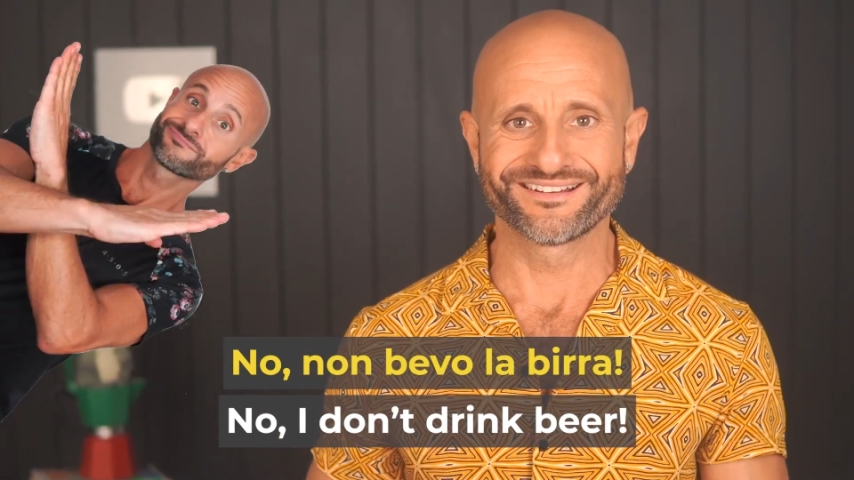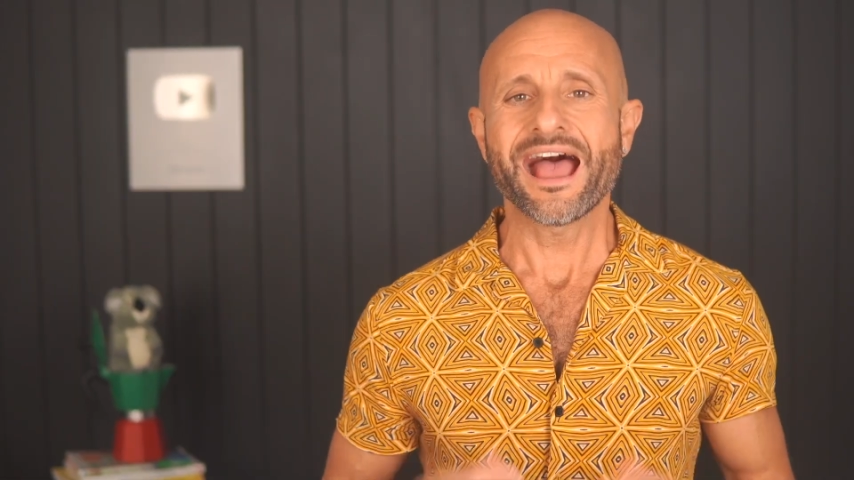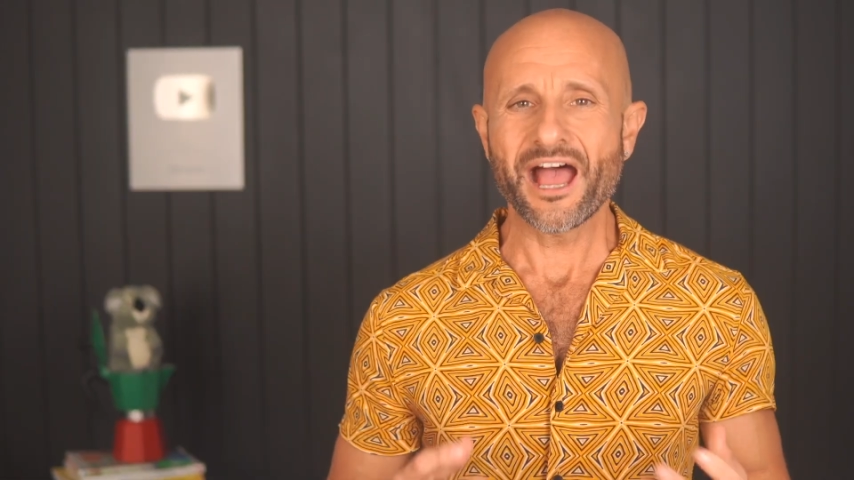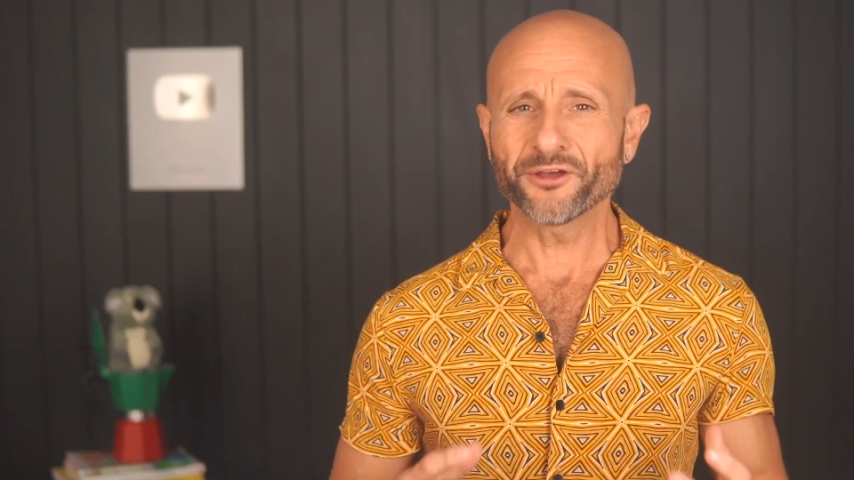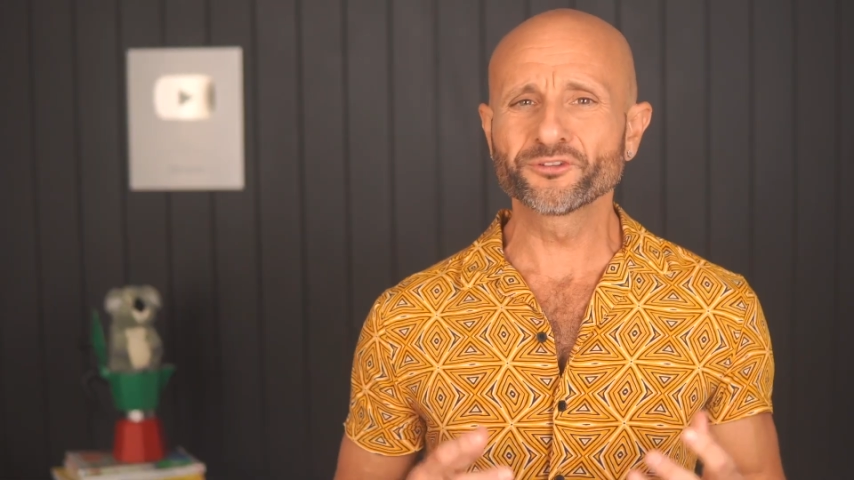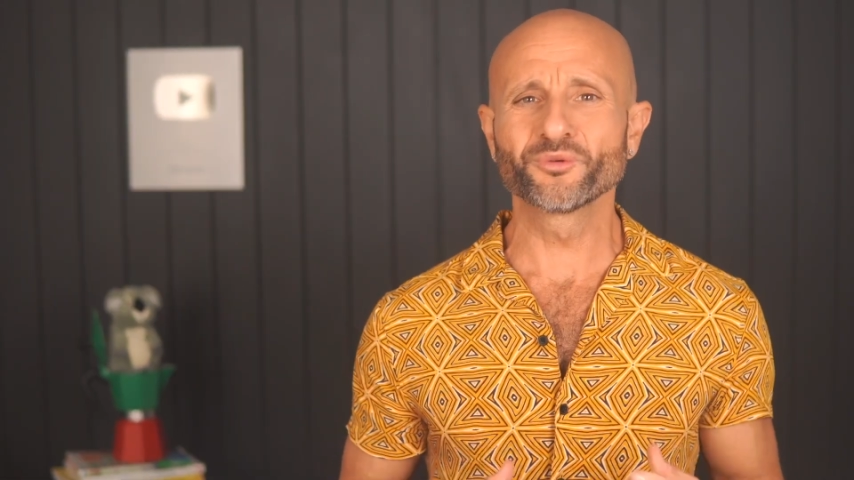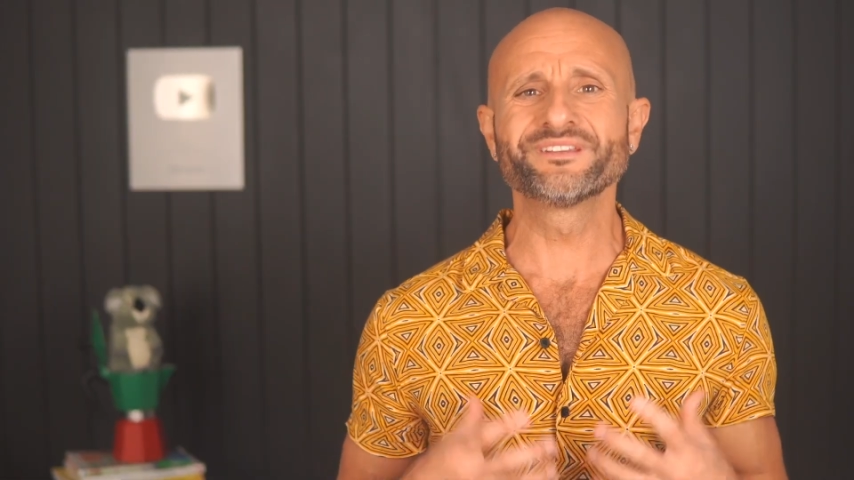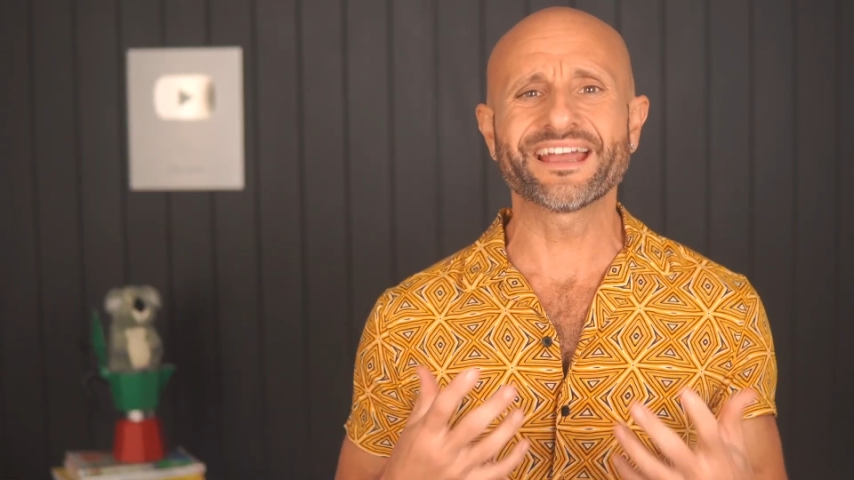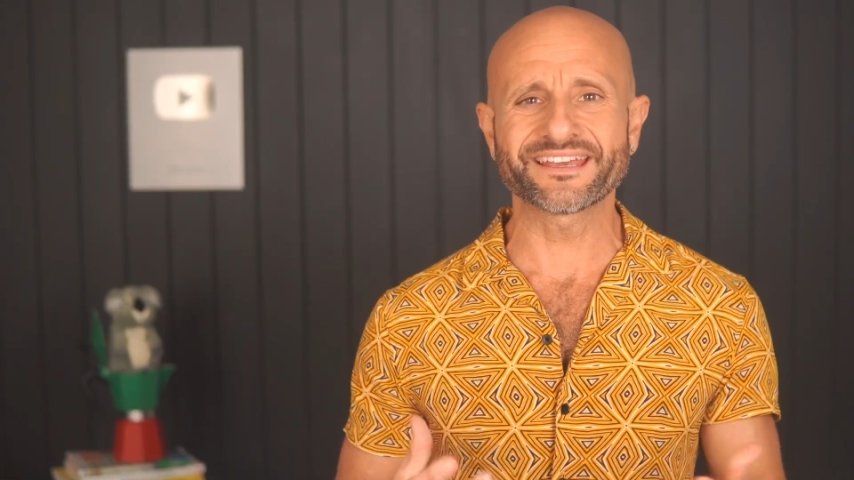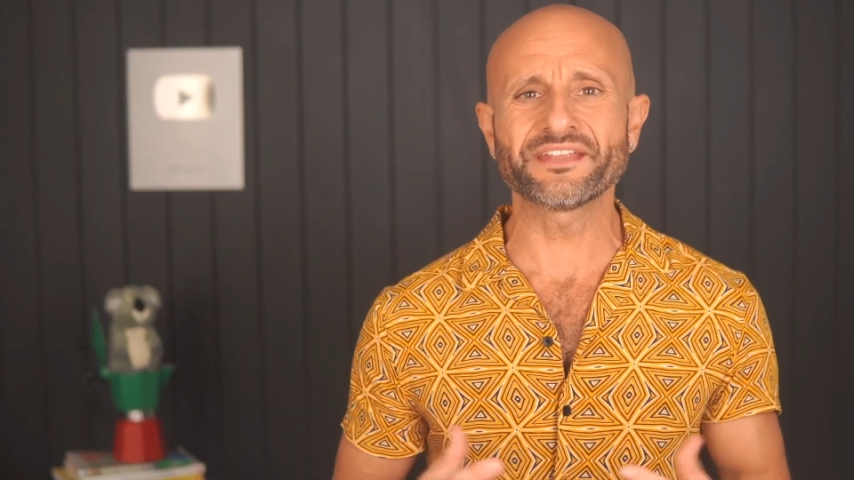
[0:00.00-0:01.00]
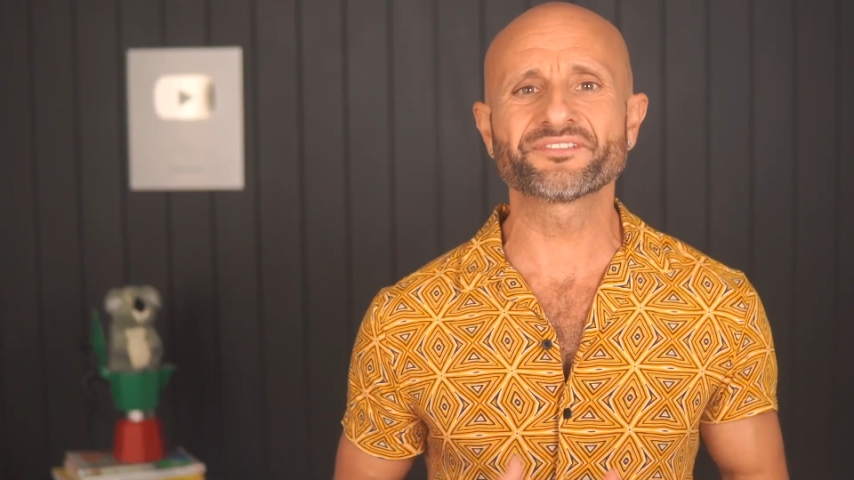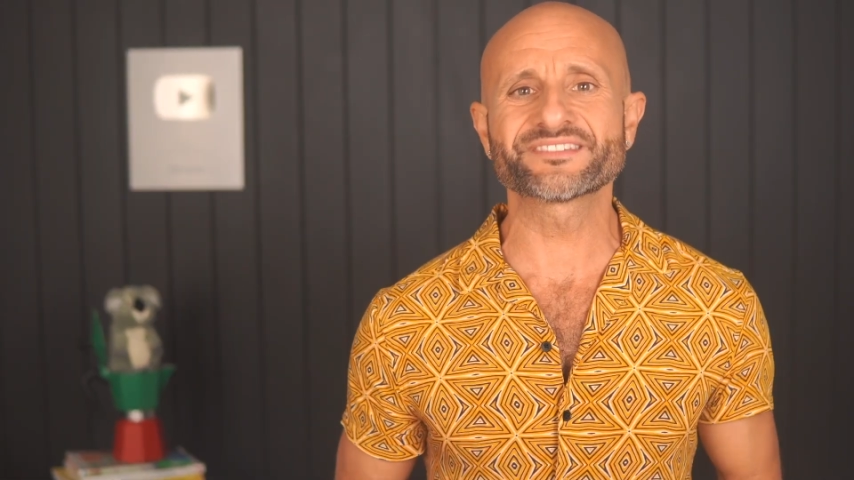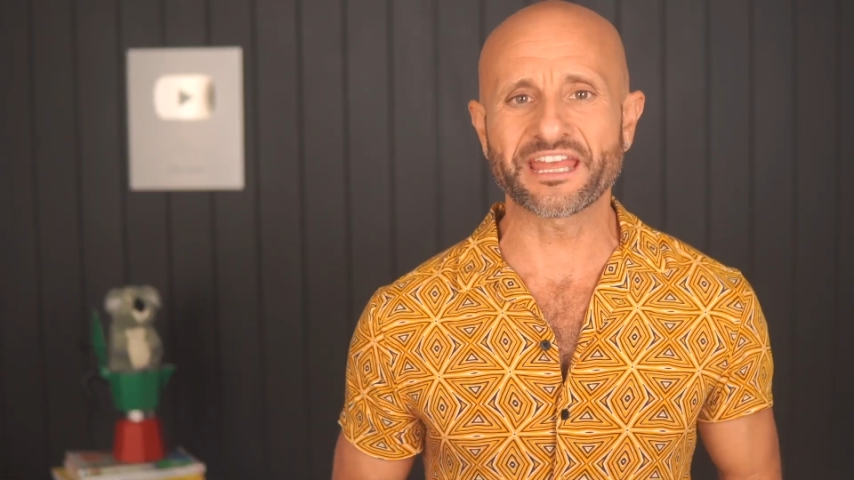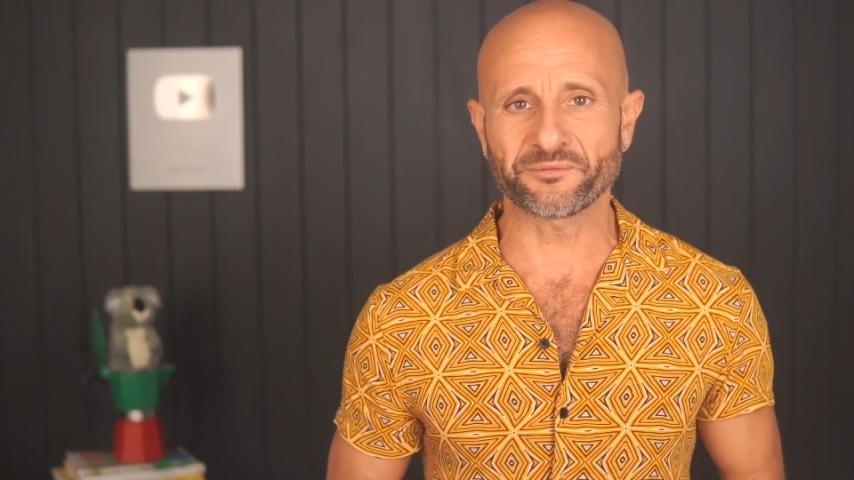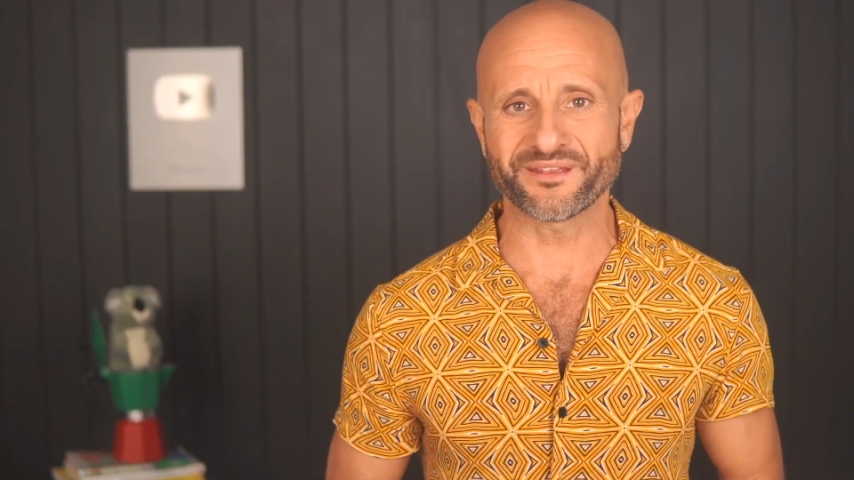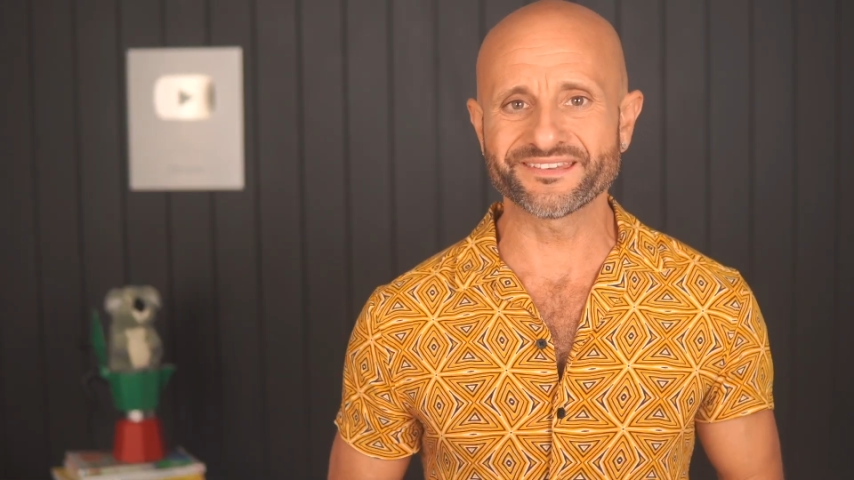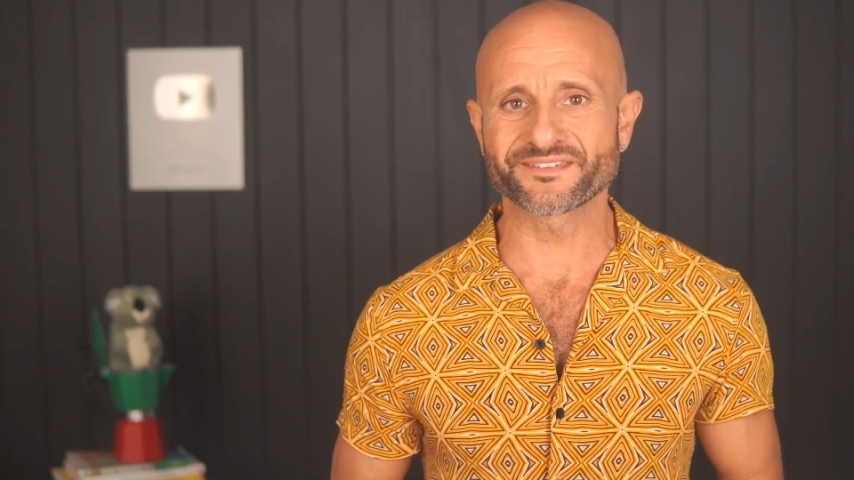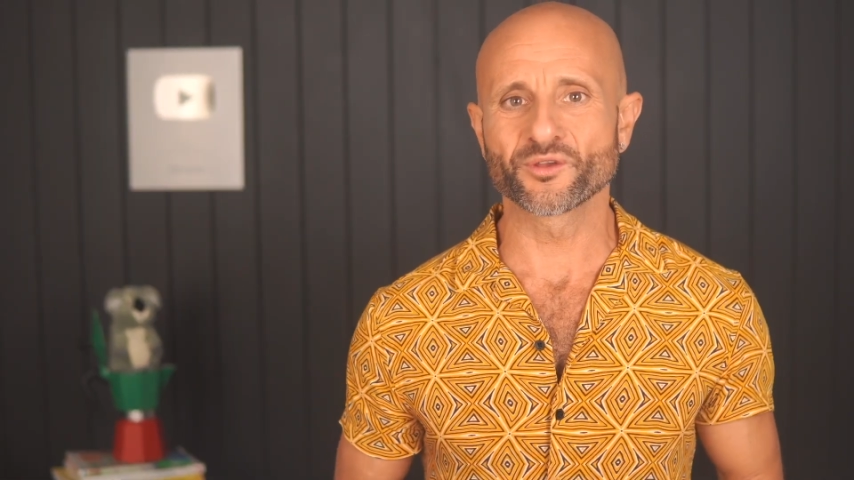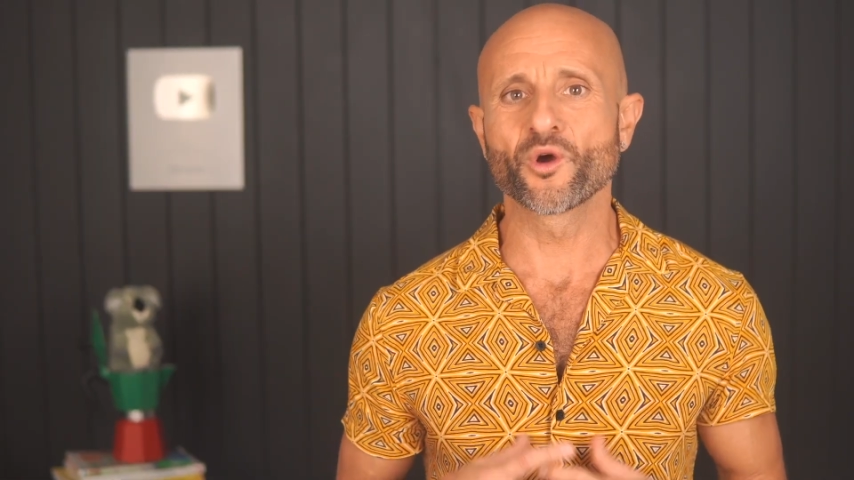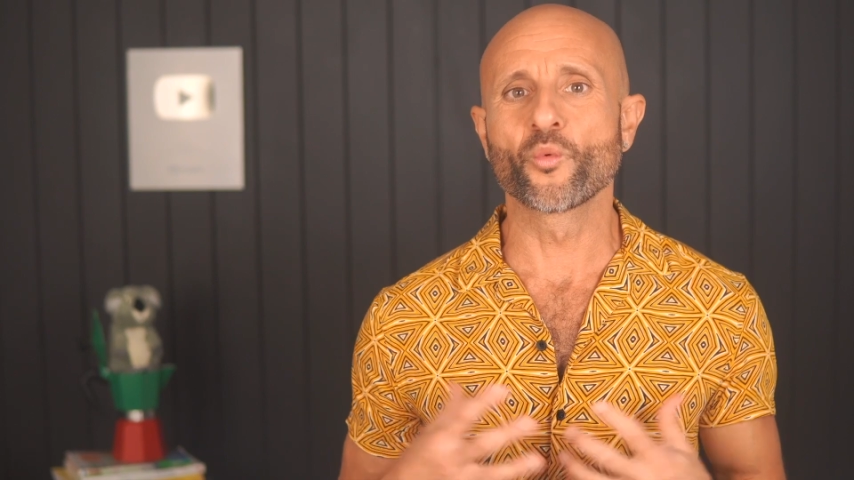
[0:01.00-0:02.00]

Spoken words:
How do negative statements